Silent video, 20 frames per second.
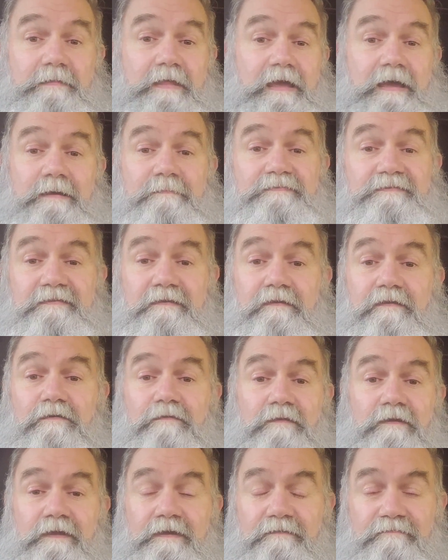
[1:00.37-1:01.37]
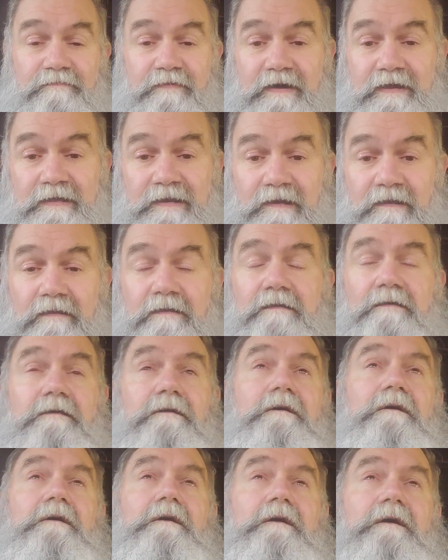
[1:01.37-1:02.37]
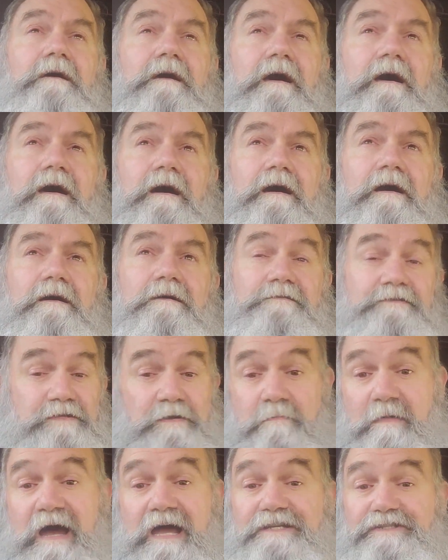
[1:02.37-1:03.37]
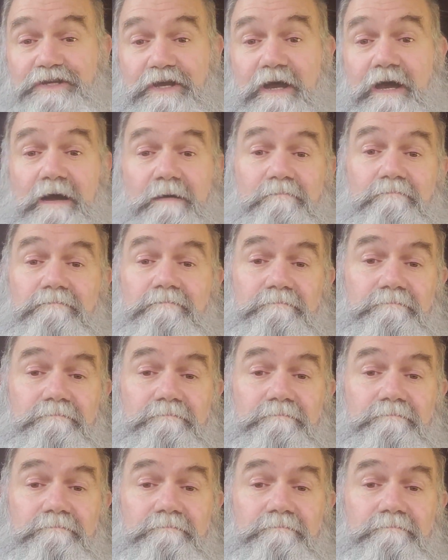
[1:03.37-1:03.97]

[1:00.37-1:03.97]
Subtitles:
absolutely vital to my job.